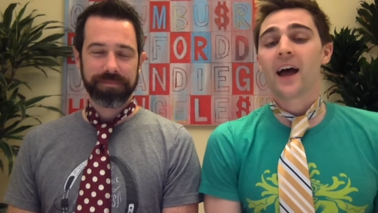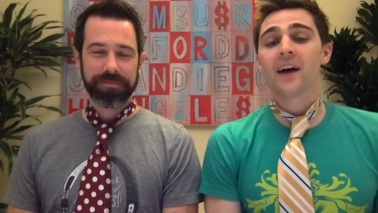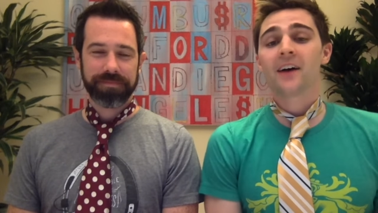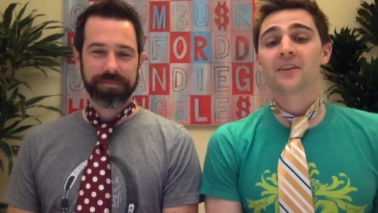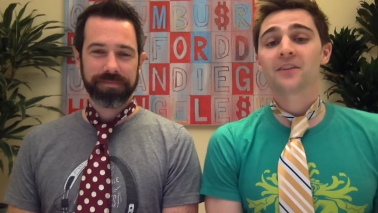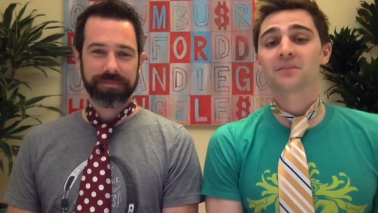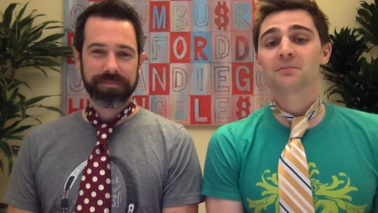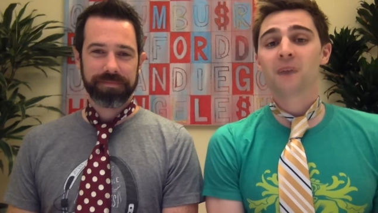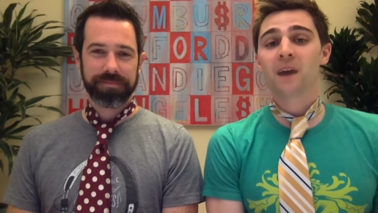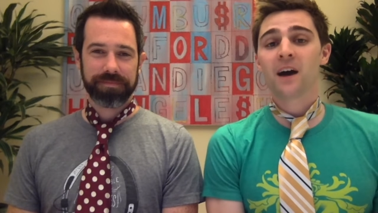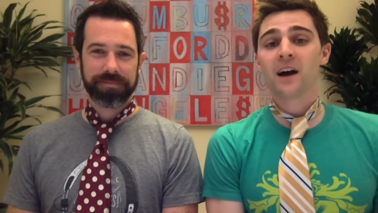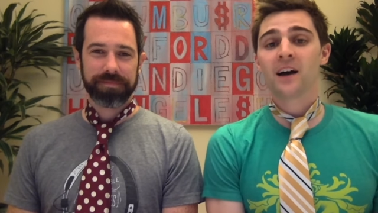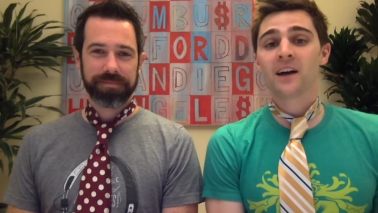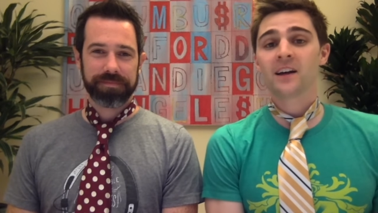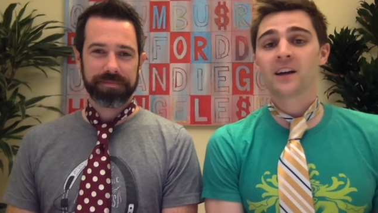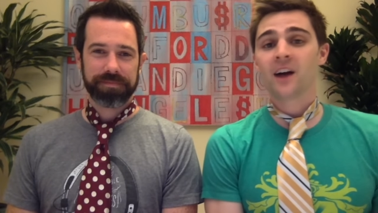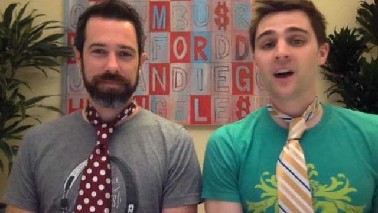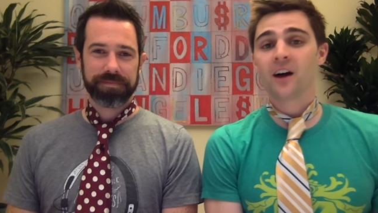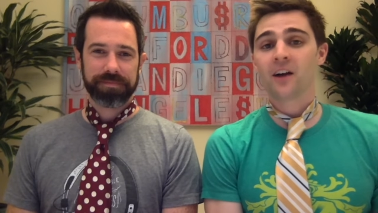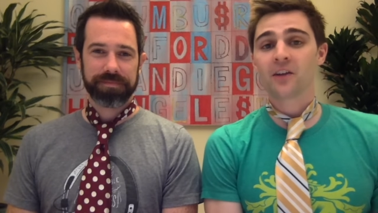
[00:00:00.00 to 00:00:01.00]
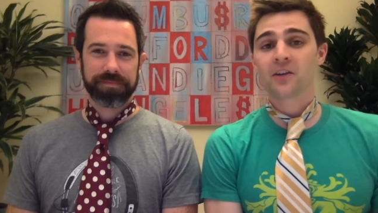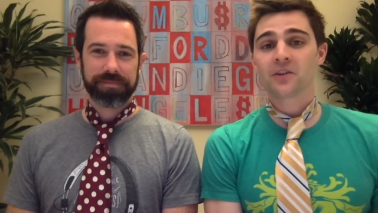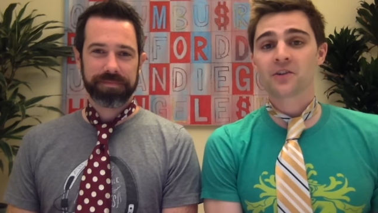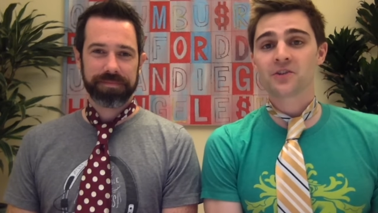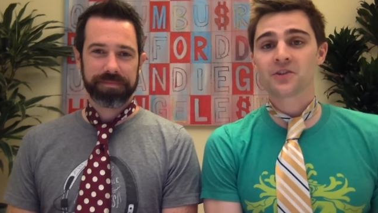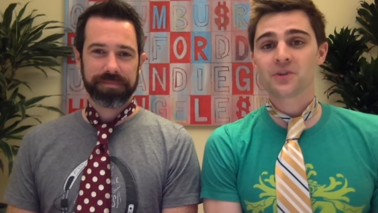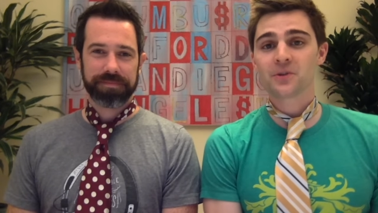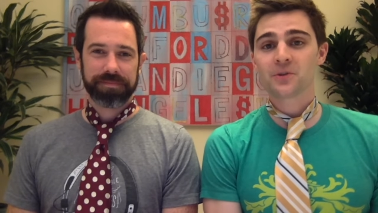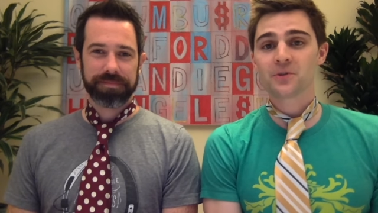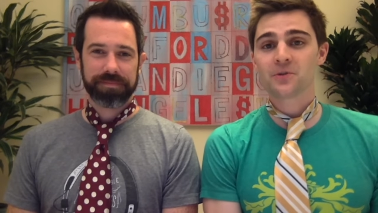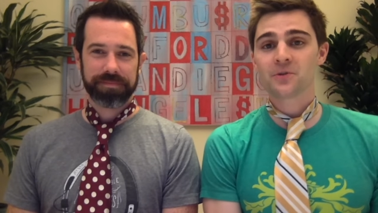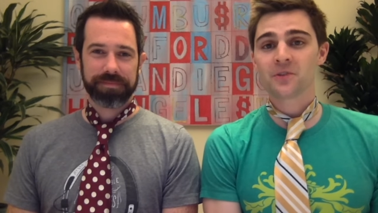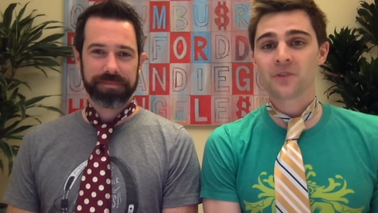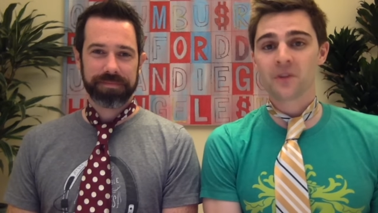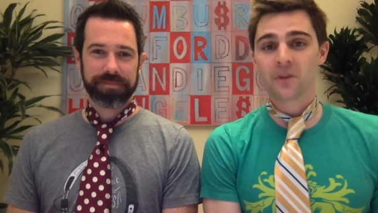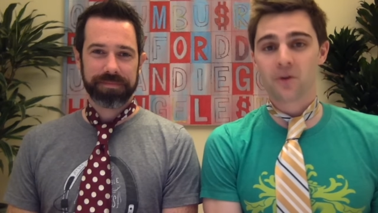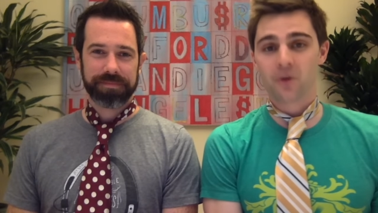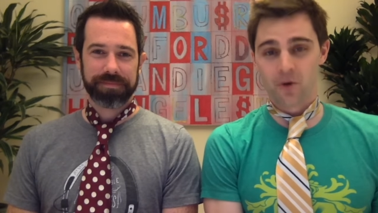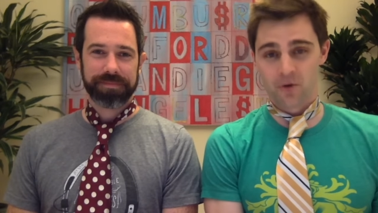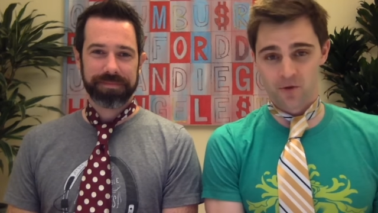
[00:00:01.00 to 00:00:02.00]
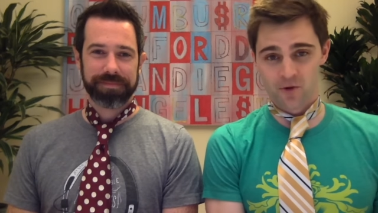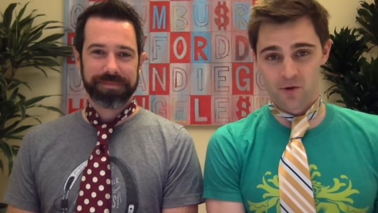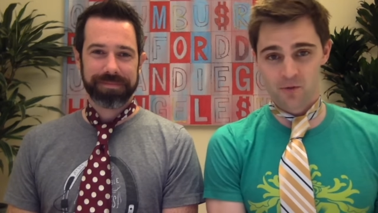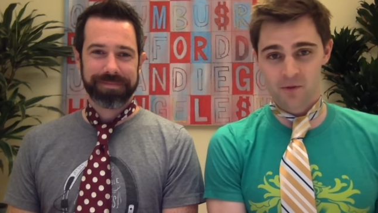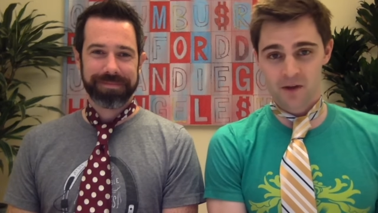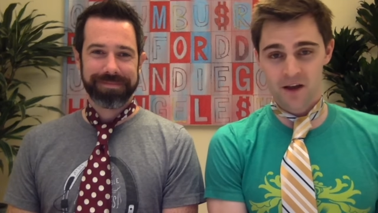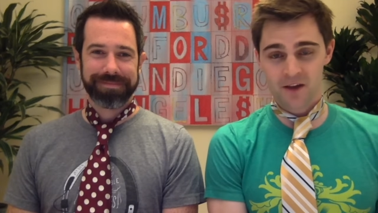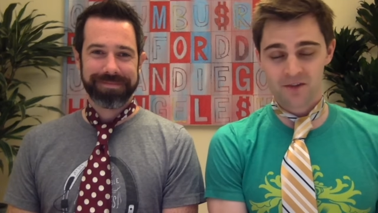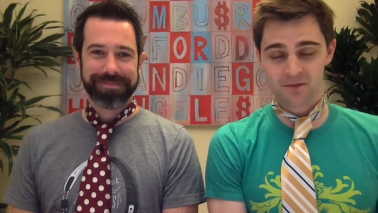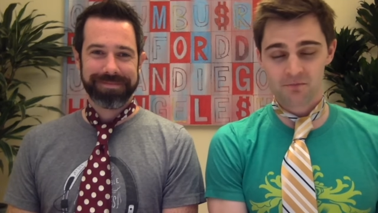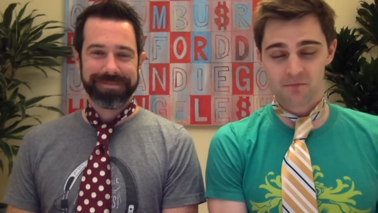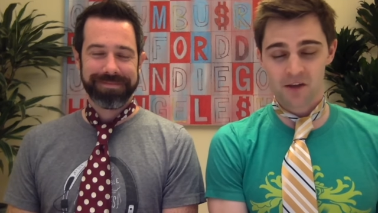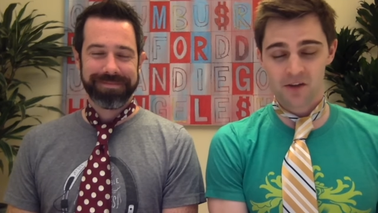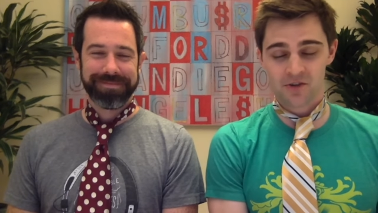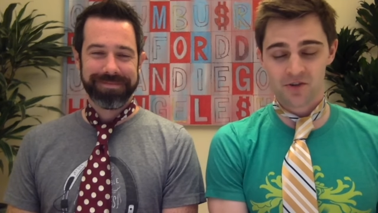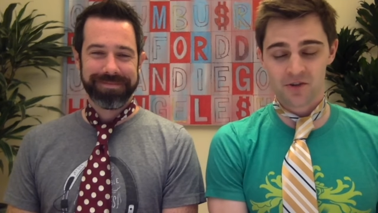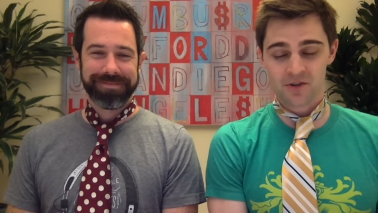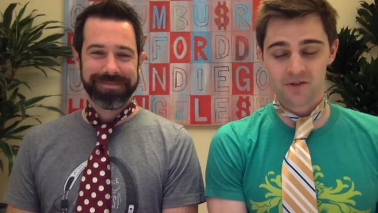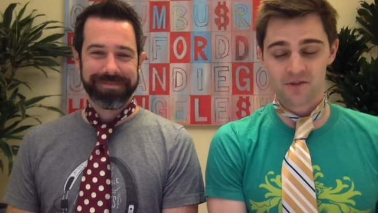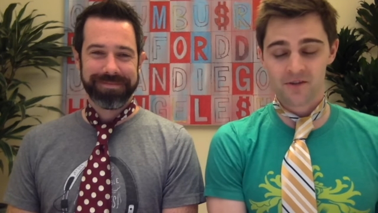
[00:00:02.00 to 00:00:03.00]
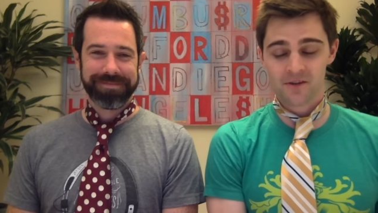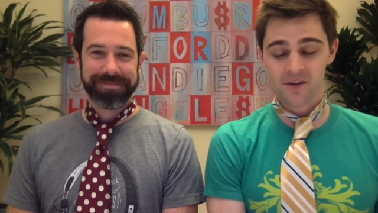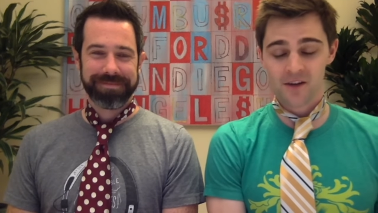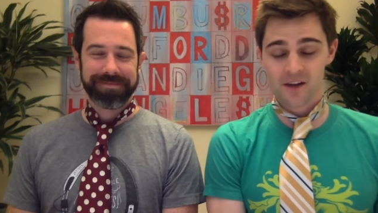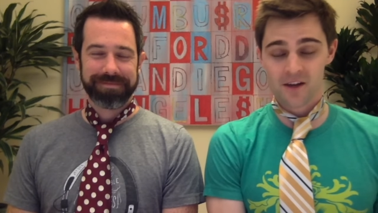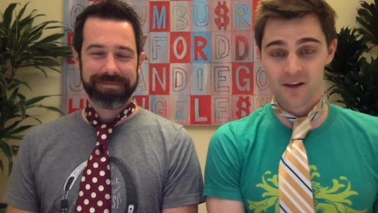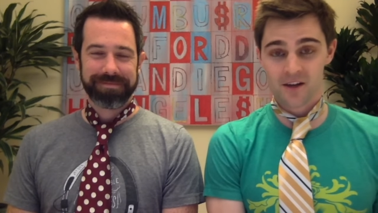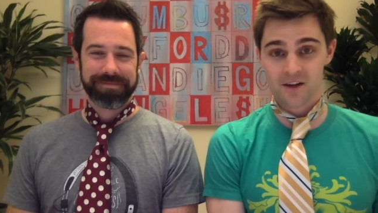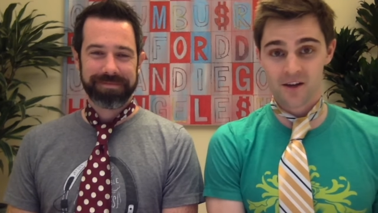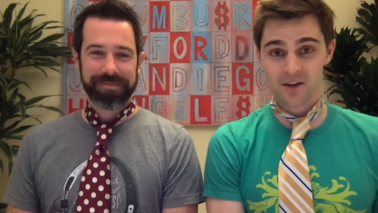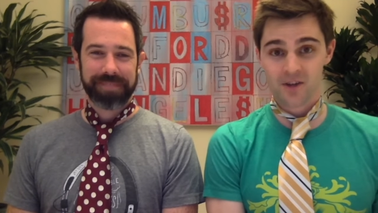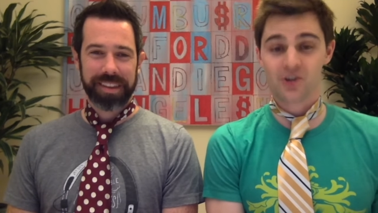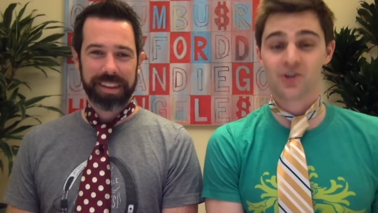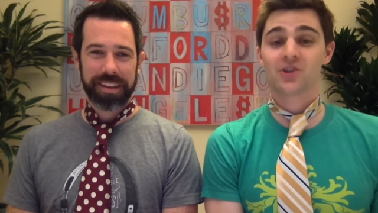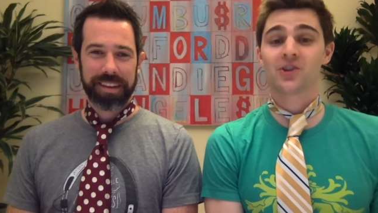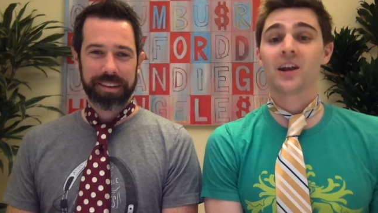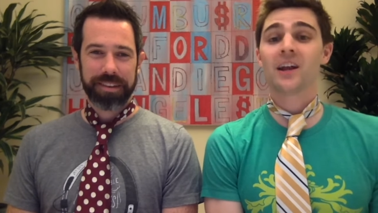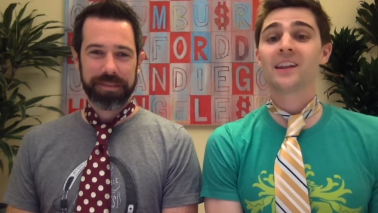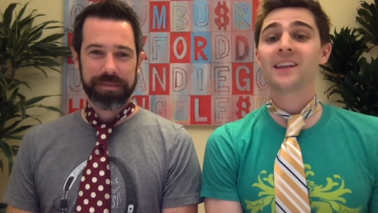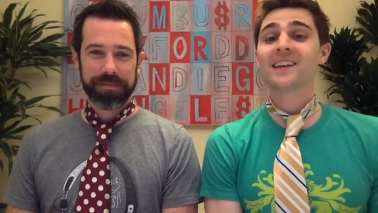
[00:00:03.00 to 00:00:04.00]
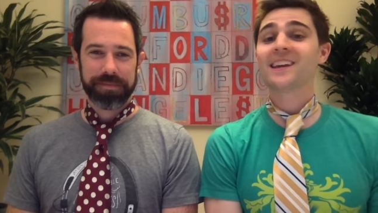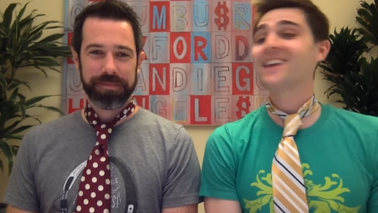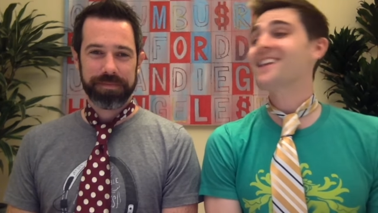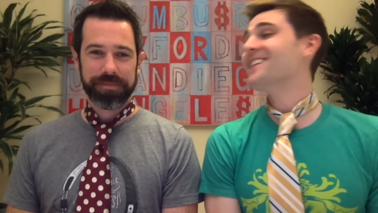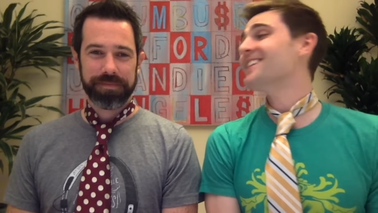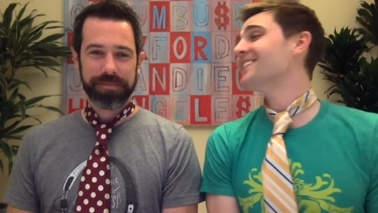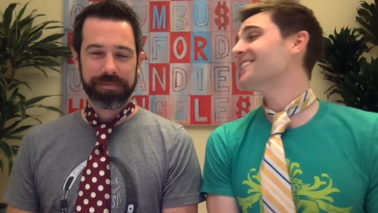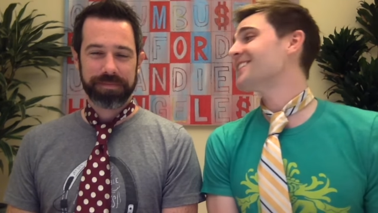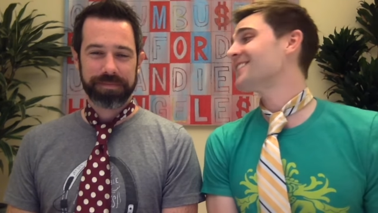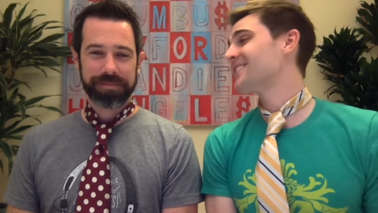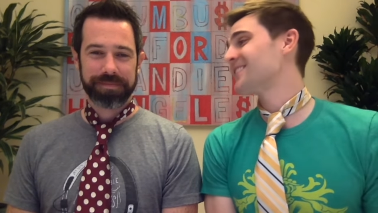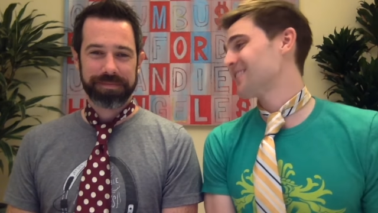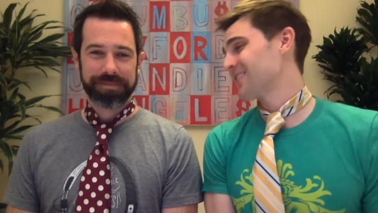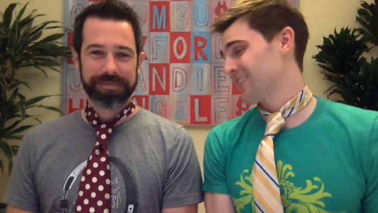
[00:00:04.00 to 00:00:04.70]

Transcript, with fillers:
Speaker 1: as my other dude in the courtroom has mentioned, Shelli is